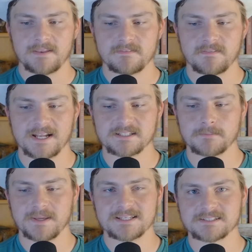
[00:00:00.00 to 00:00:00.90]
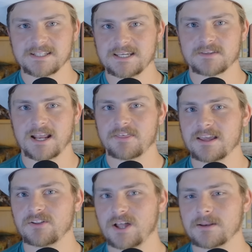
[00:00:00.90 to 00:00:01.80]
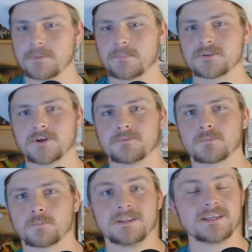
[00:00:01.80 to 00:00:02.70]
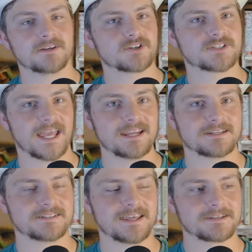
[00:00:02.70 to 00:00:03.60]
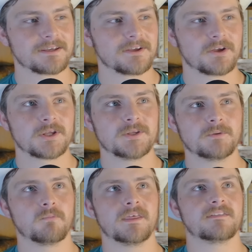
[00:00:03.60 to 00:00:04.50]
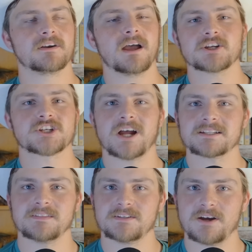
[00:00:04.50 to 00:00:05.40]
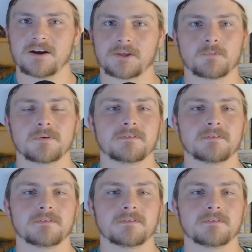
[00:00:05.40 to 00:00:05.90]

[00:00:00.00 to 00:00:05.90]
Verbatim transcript: And that's the biggest thing that I think a lot of people don't really understand is that they're not shots in the dark.